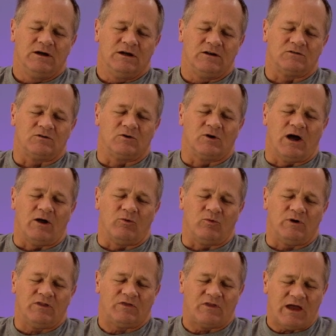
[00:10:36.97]
And so, God,
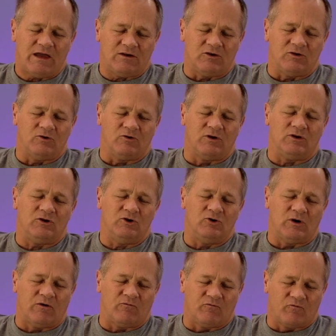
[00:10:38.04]
we thank you that you
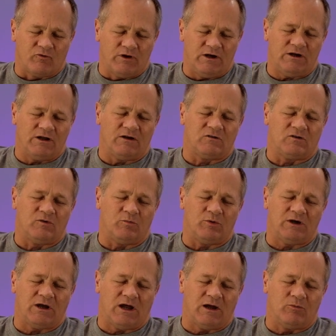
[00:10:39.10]
have freed us to
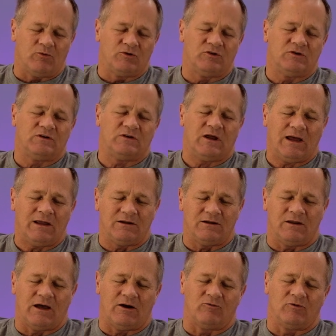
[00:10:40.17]
be able to tend to
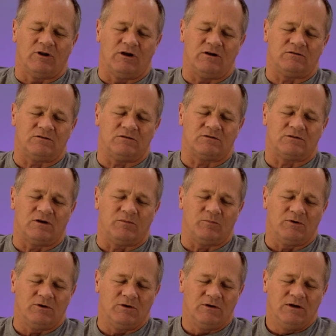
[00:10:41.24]
that relationship,
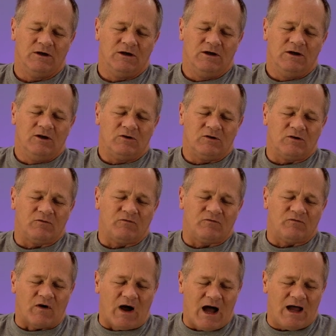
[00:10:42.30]
to
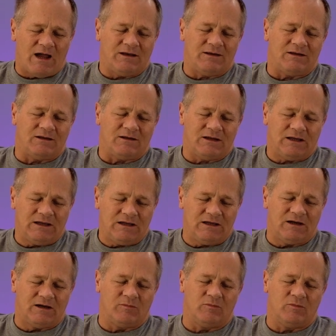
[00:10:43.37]
find in
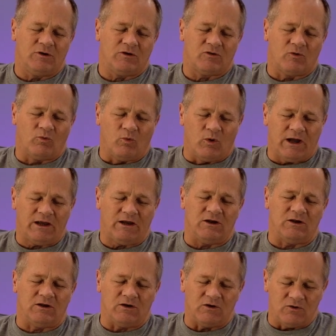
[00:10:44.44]
Him the way to
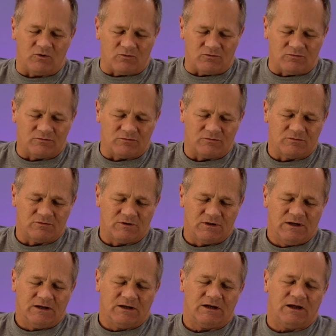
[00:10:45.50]
you,
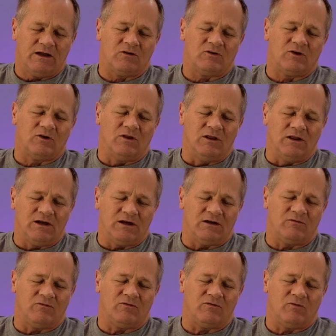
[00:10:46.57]
and to
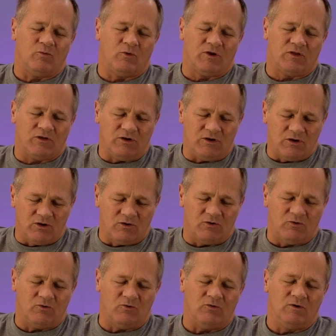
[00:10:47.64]
live with
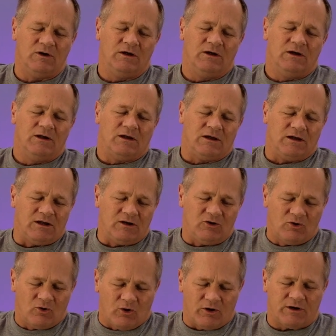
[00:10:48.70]
you in
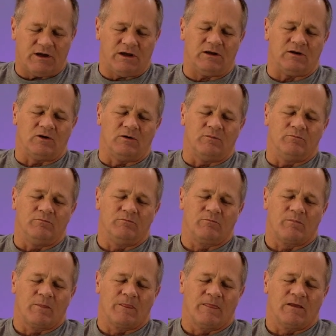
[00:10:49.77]
your kingdom
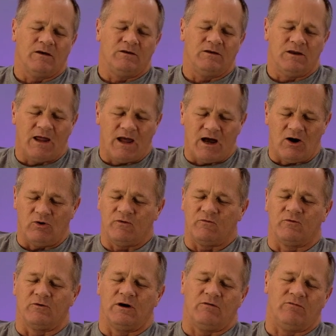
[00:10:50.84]
now and
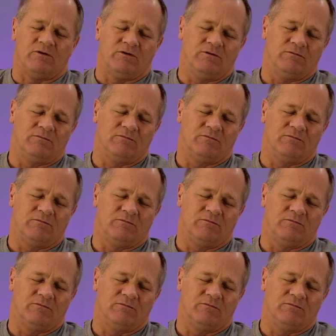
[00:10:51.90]
forever.